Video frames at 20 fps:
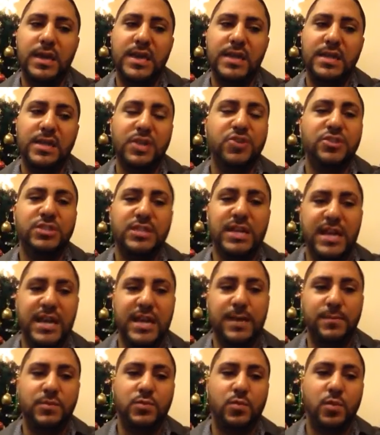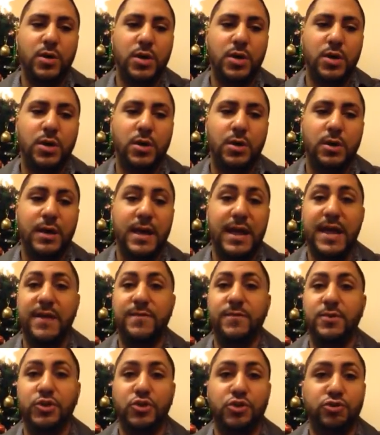there's times where I
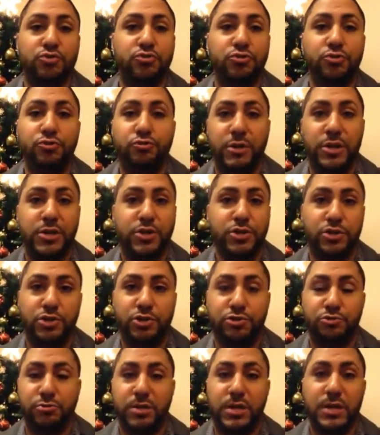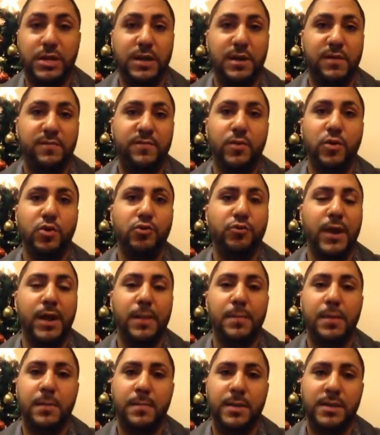have a great streak and I feel great
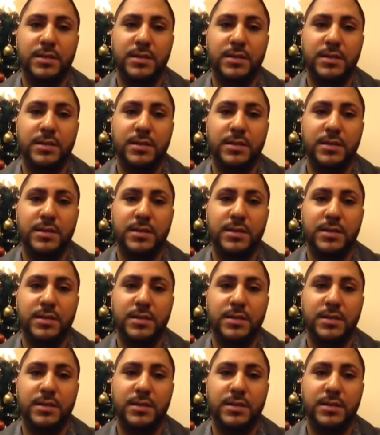about